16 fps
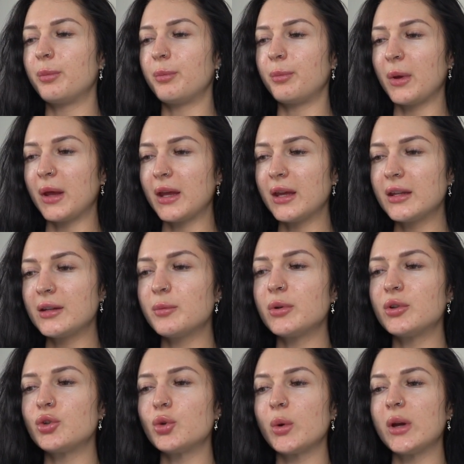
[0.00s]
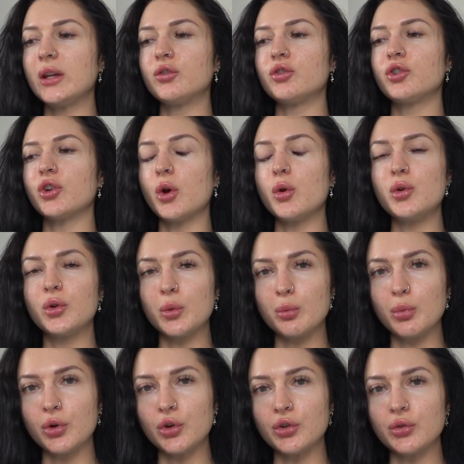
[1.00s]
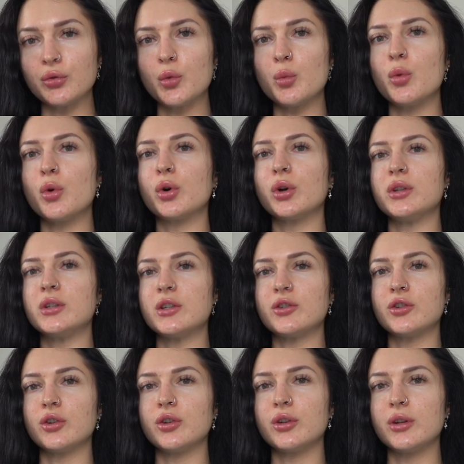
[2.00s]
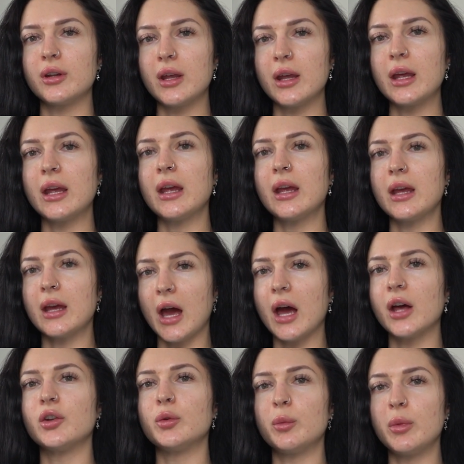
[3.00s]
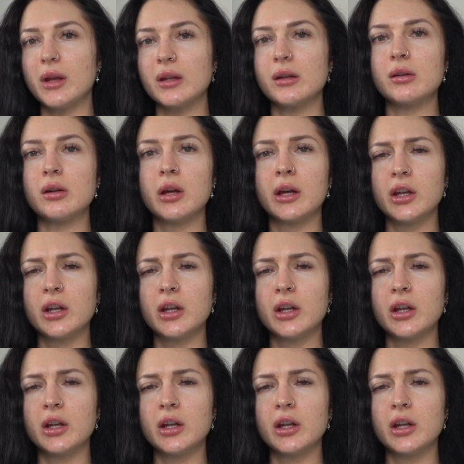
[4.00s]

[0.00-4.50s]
being between shows and pushing for more condition, it's been